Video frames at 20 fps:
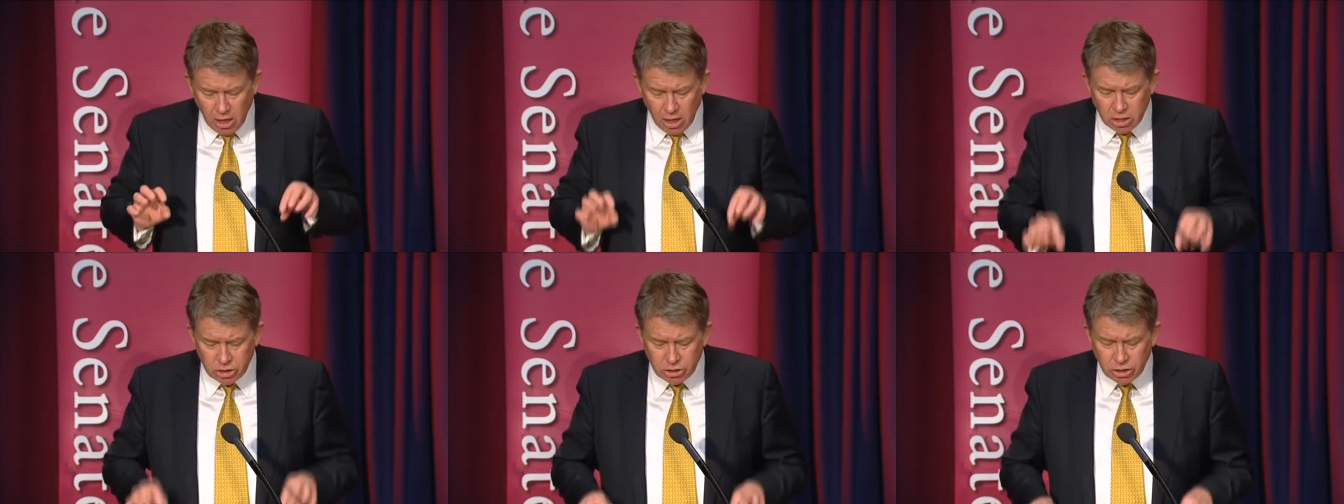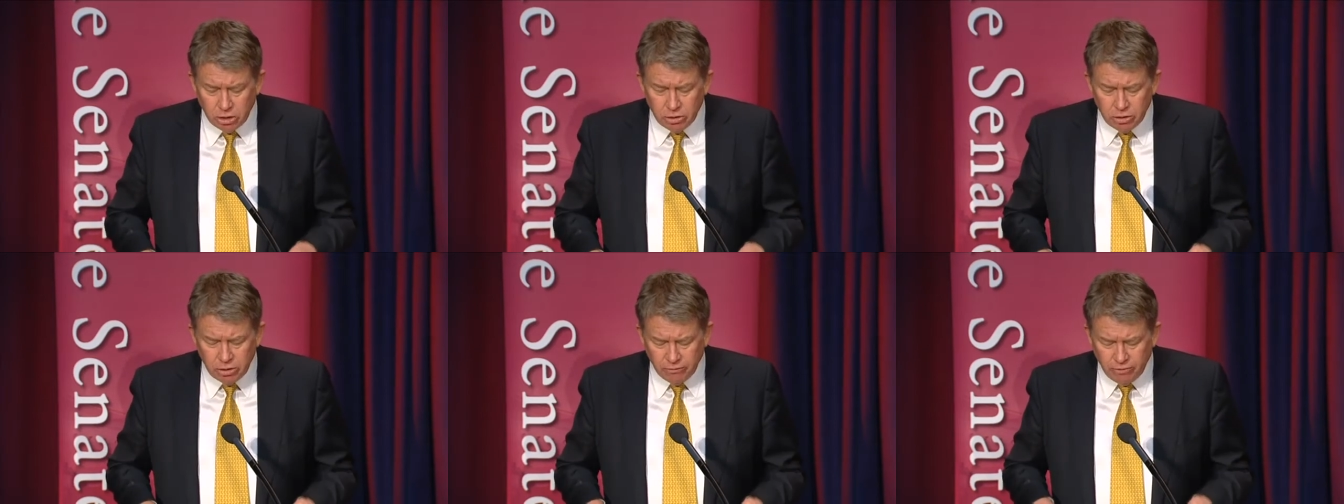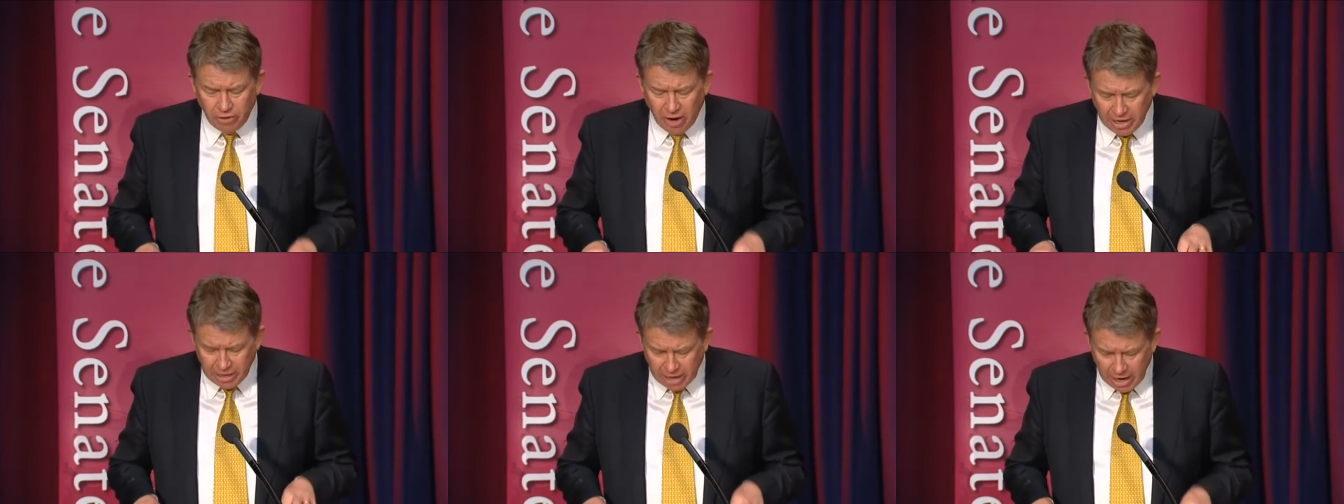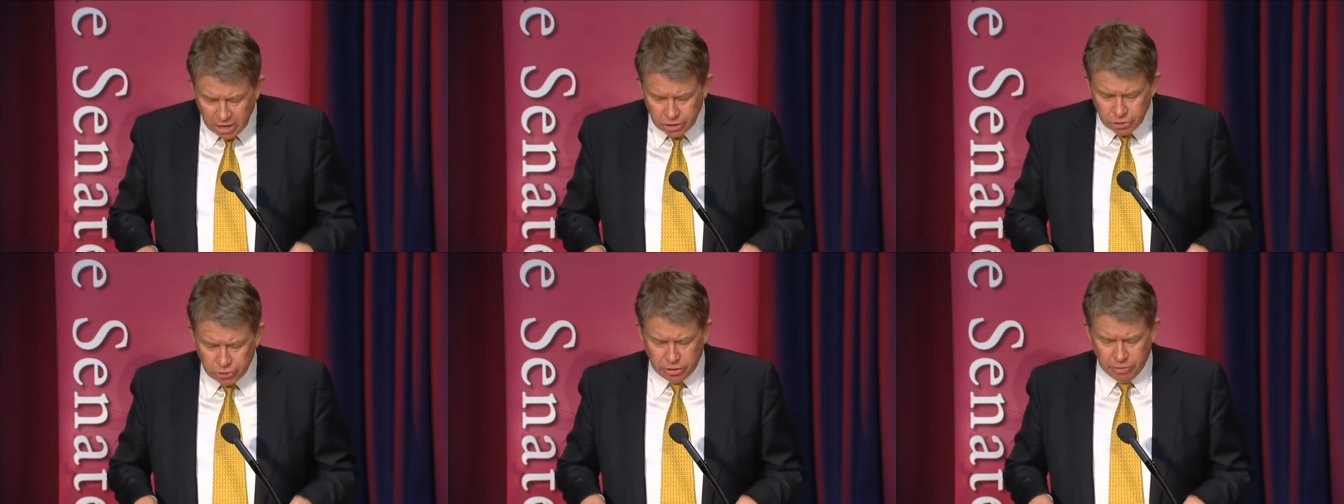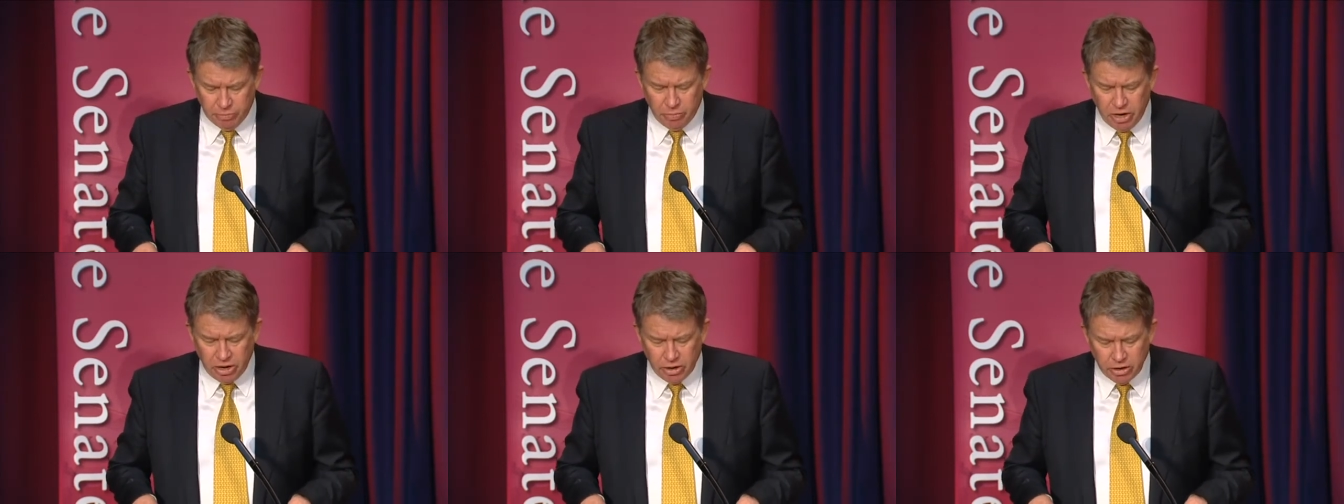So the financial
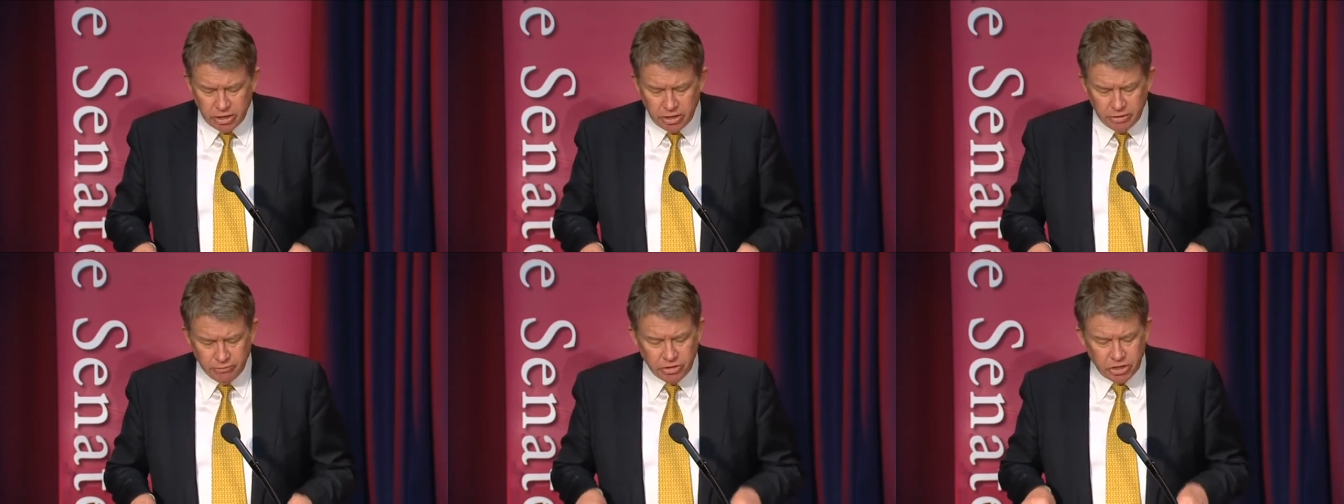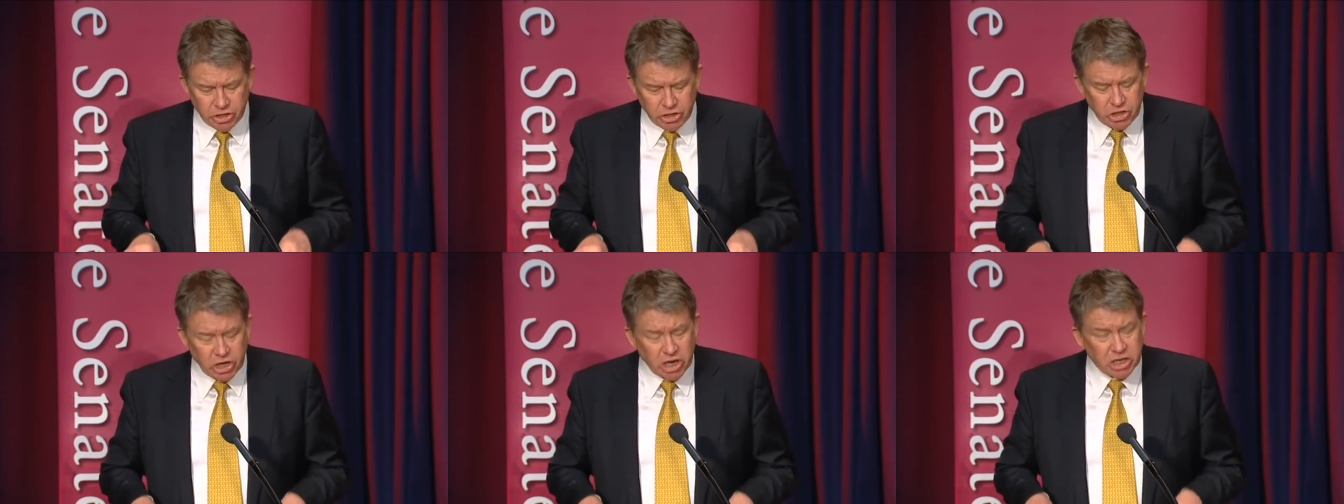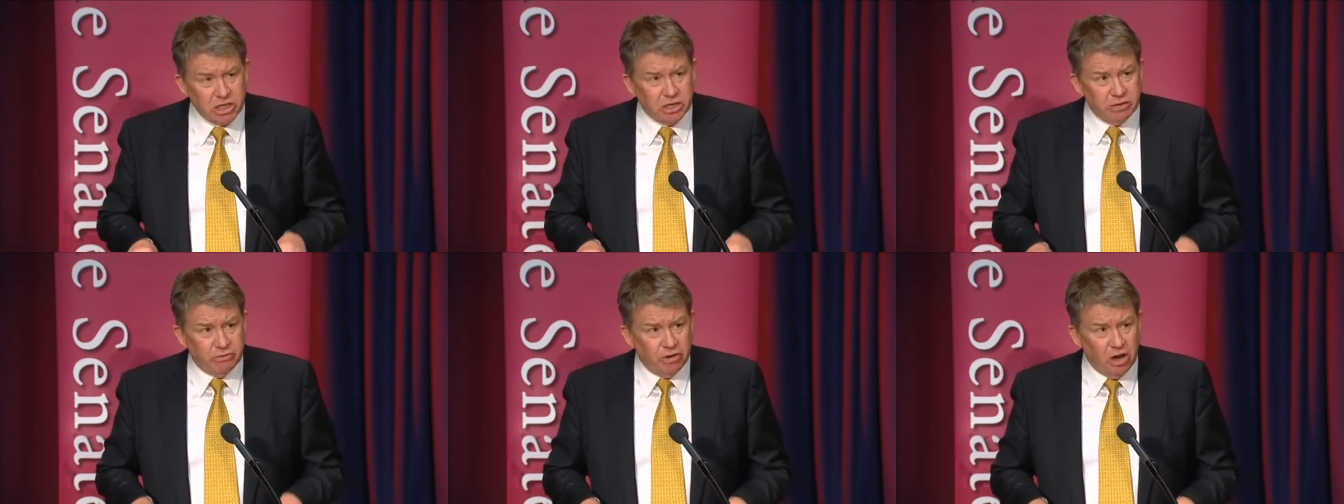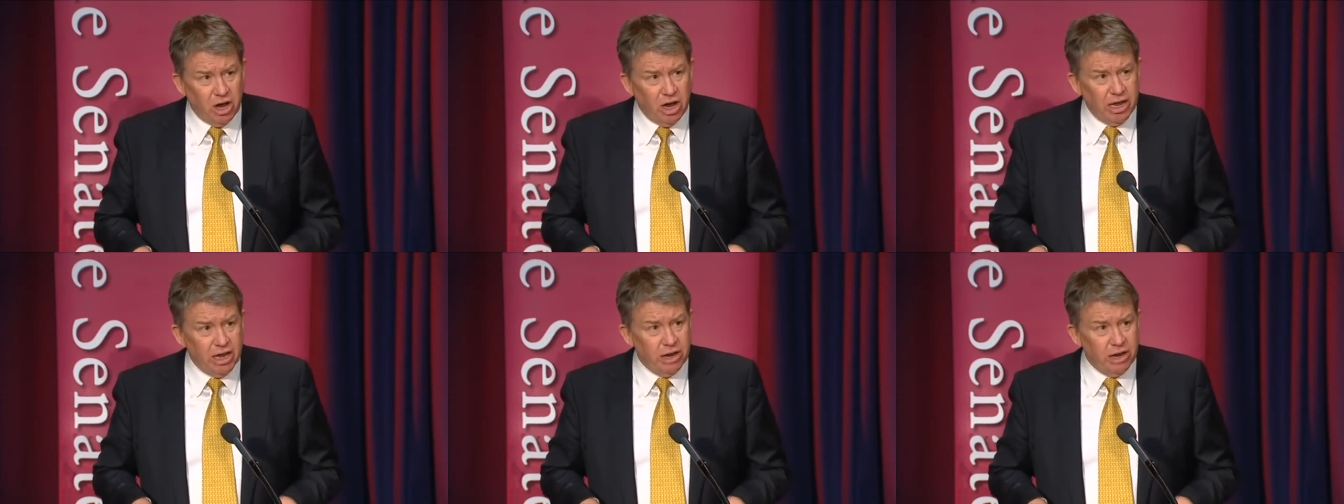imperative to justify